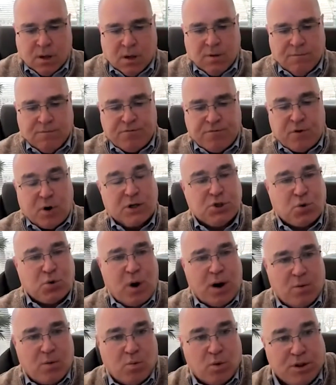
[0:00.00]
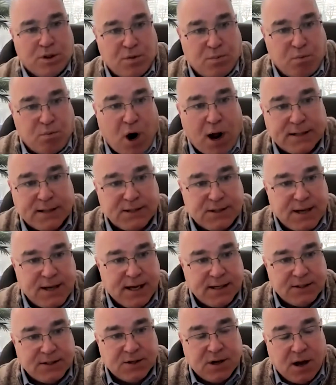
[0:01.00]
frustrated with the
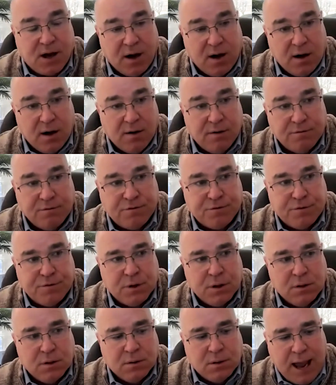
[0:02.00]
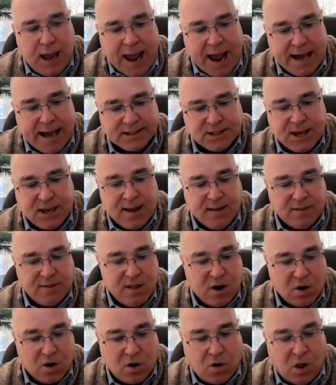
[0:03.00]
process of asking
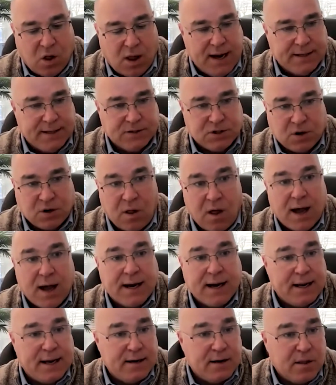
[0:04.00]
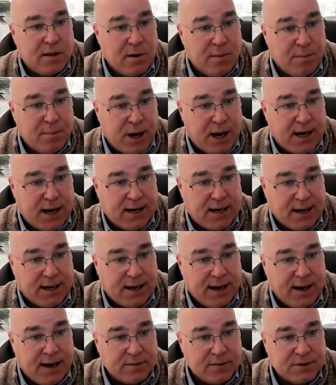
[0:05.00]
their clients to log into their bank
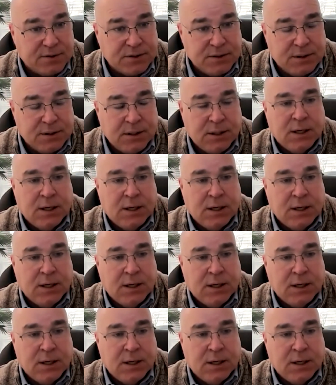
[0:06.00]
accounts.